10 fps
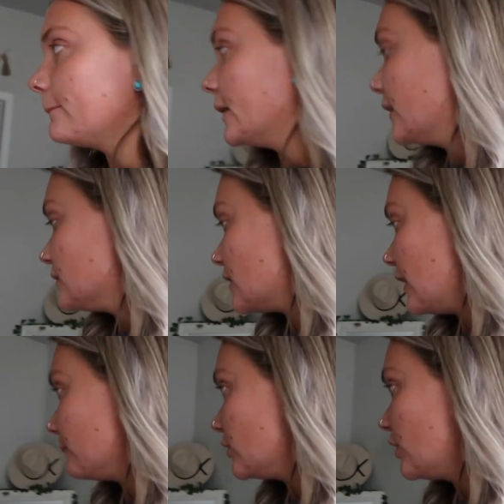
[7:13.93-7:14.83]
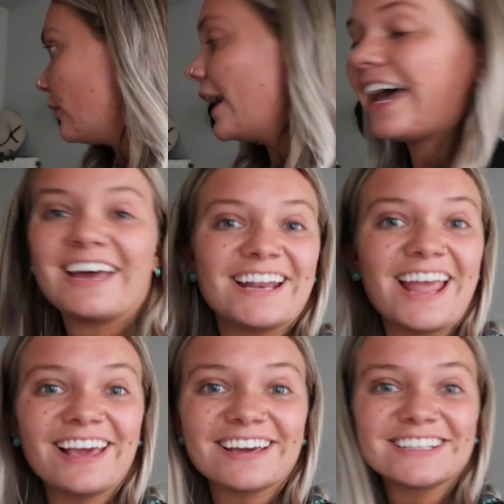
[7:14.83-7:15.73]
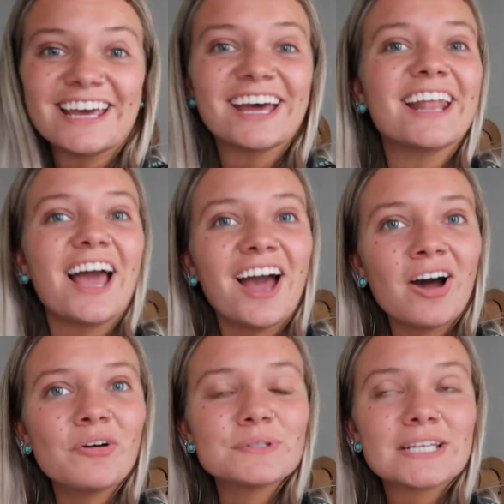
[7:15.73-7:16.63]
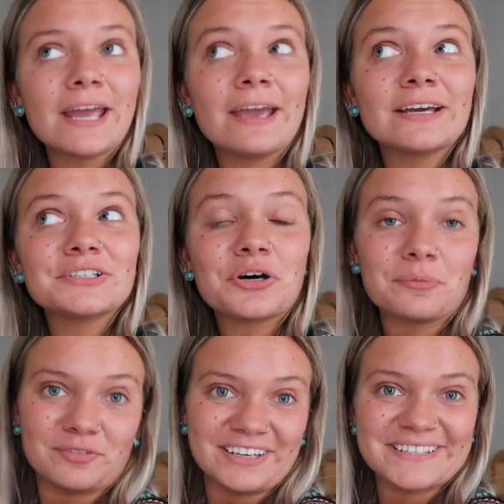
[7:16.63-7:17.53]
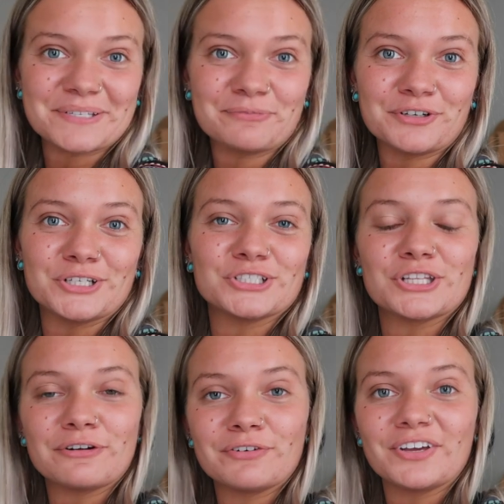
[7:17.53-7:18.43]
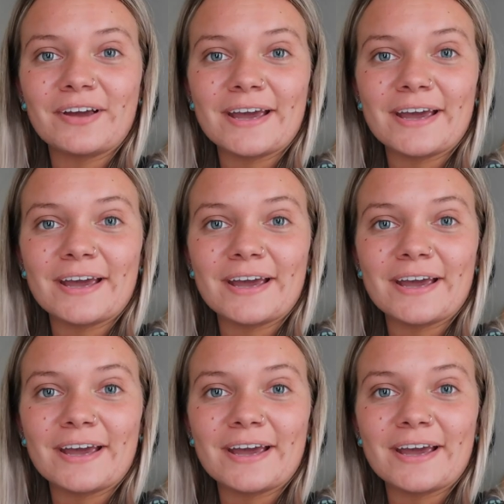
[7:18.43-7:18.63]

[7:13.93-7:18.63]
but I'm gonna go ahead and head out and hopefully get some footage there for you